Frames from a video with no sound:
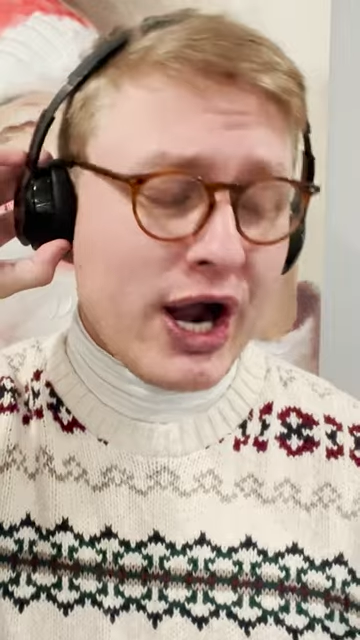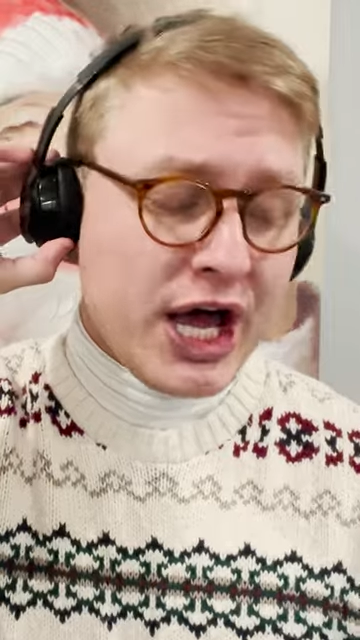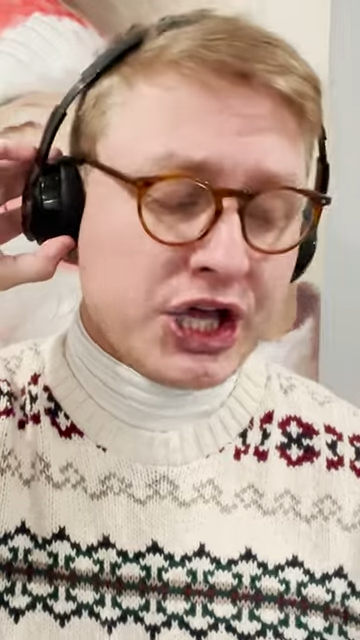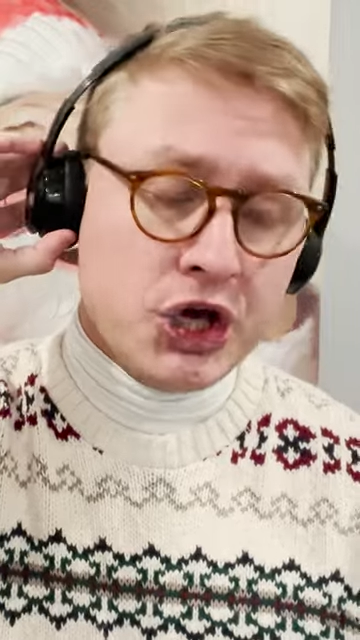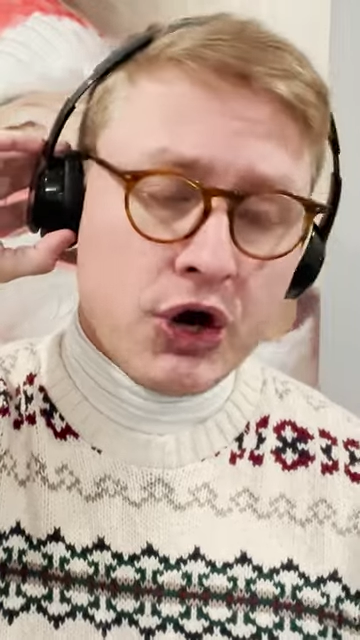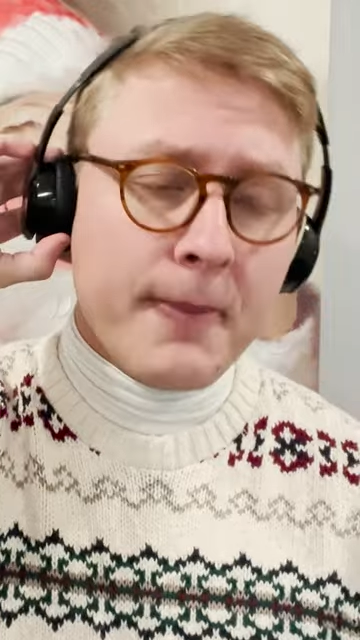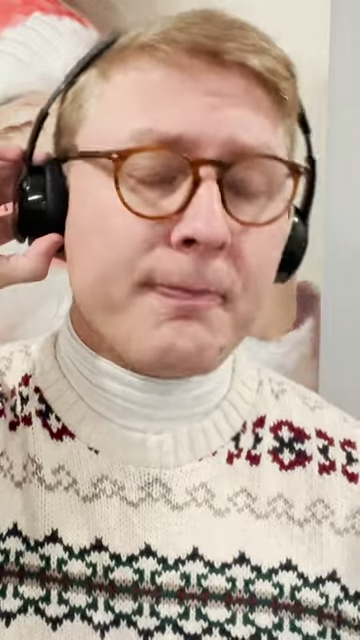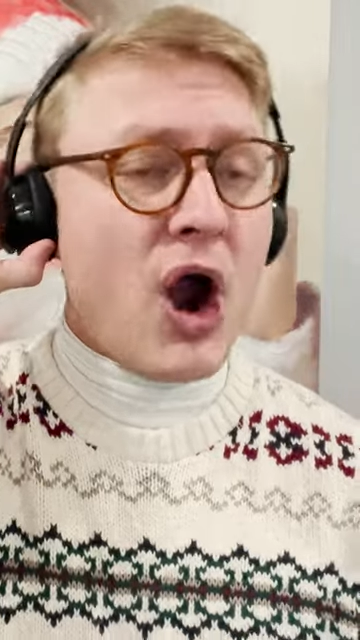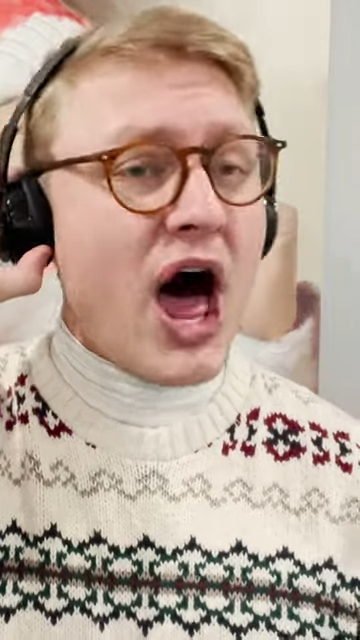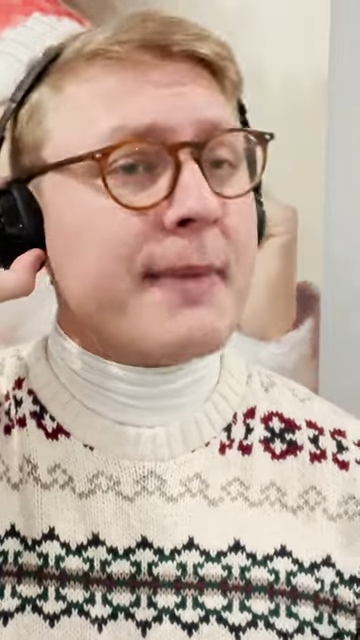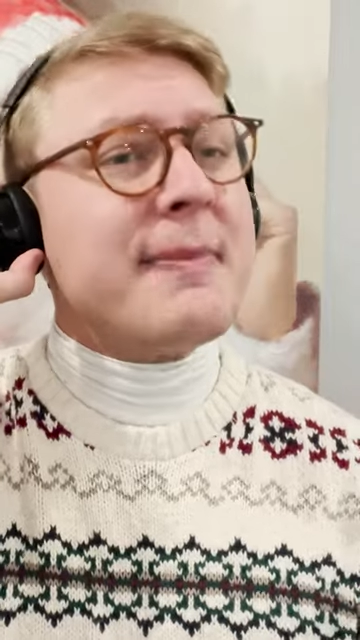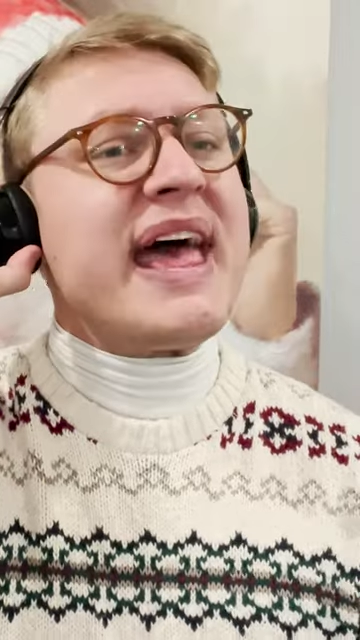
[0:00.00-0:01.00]
you
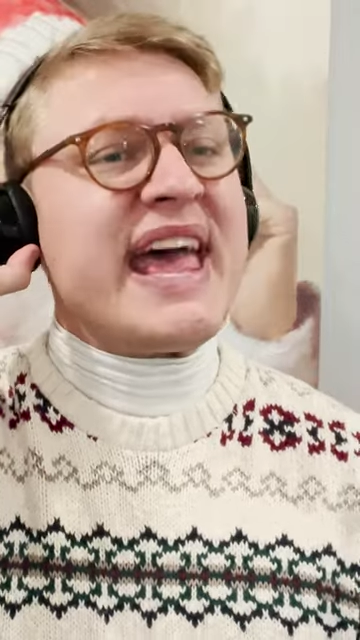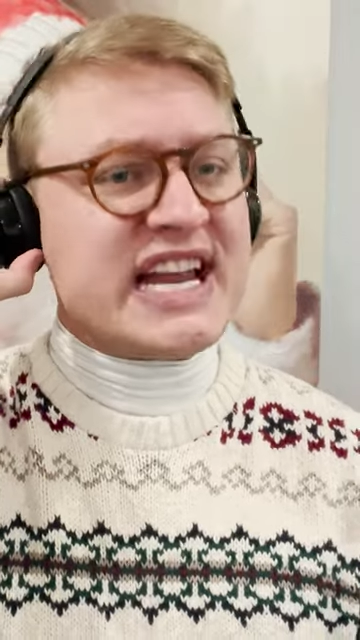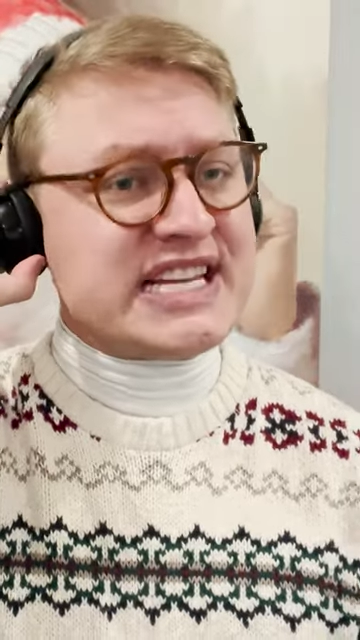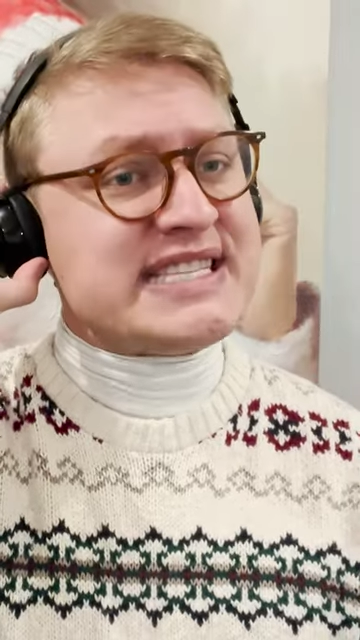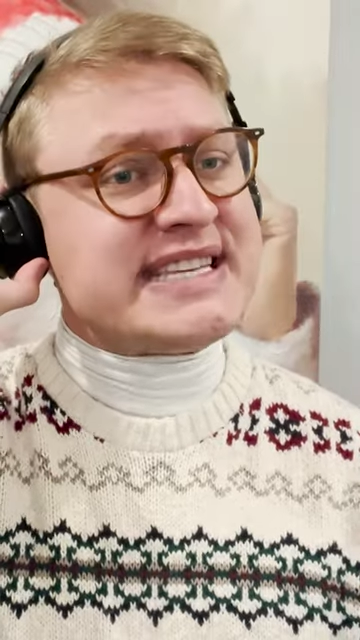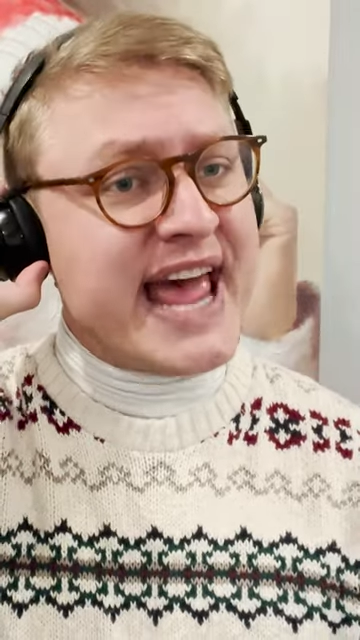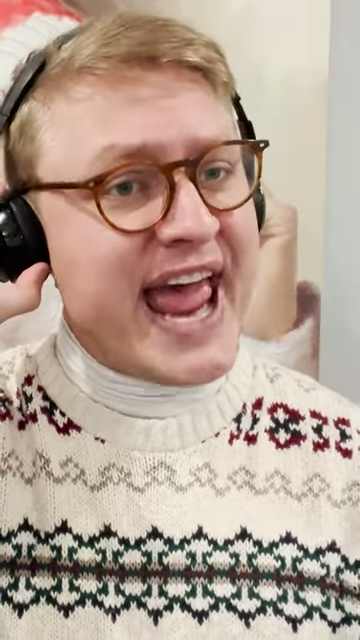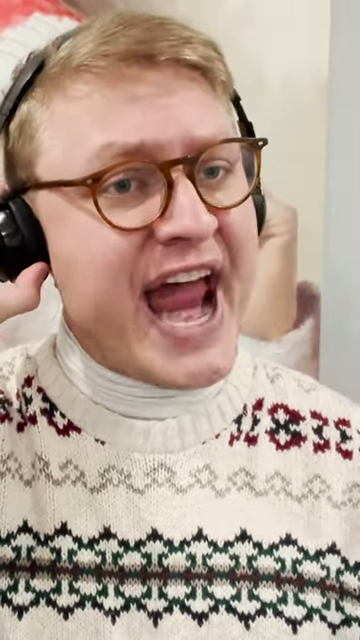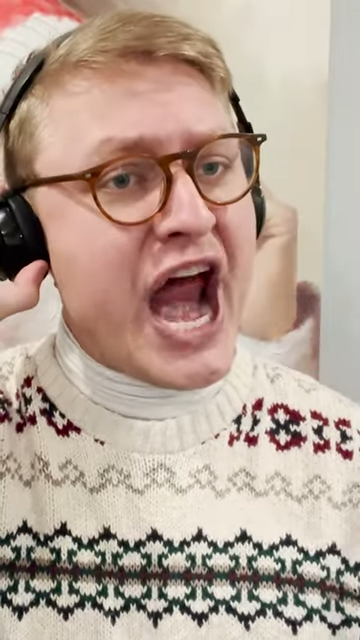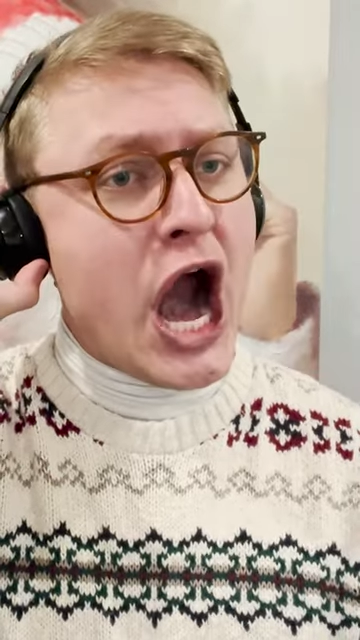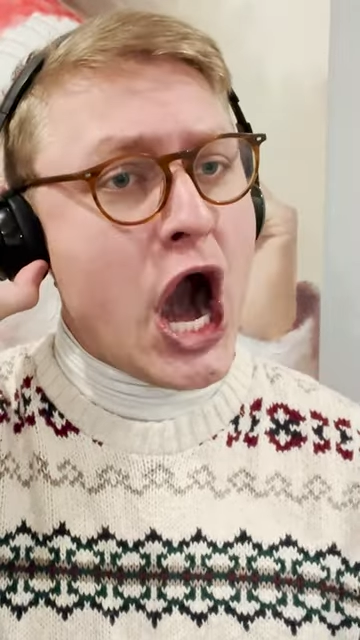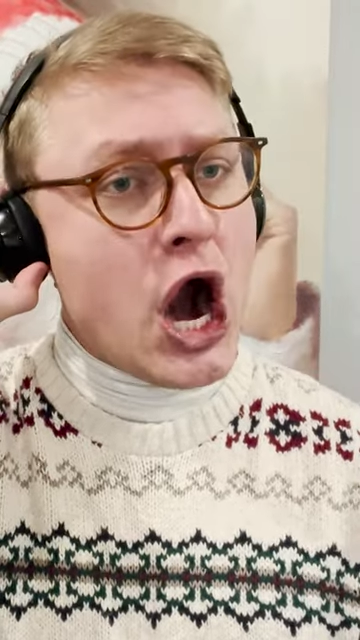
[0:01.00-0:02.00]
brought me to
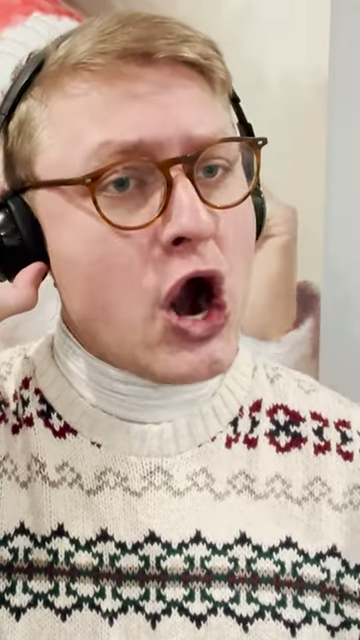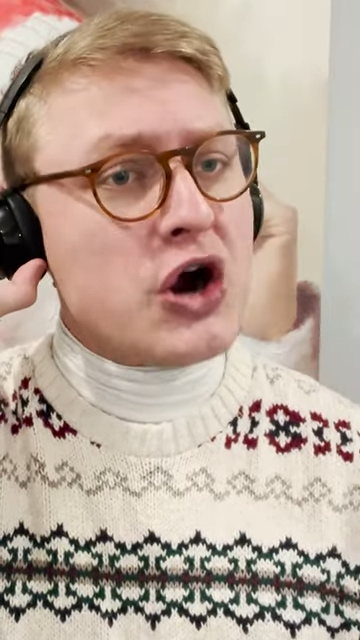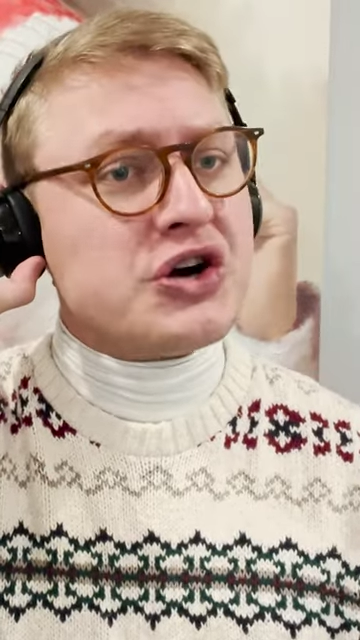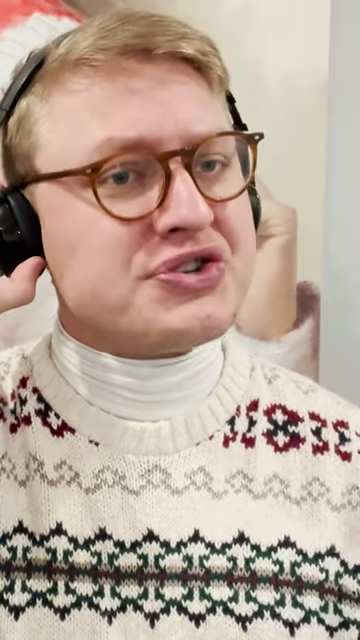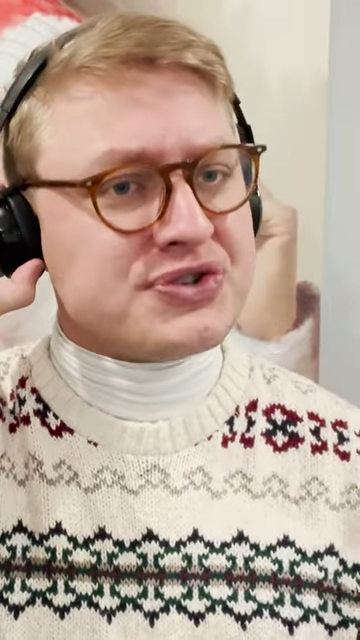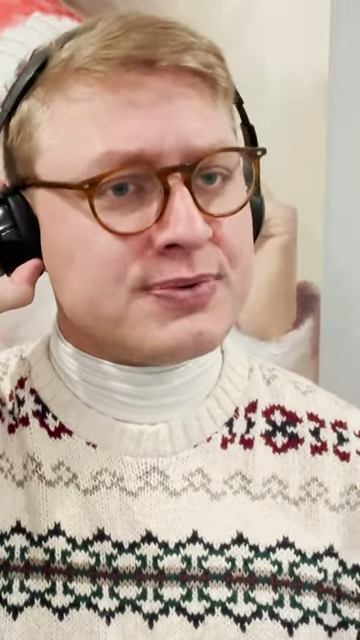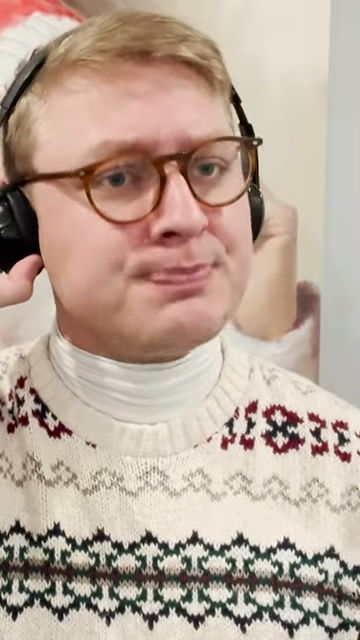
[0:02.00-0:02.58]
tears.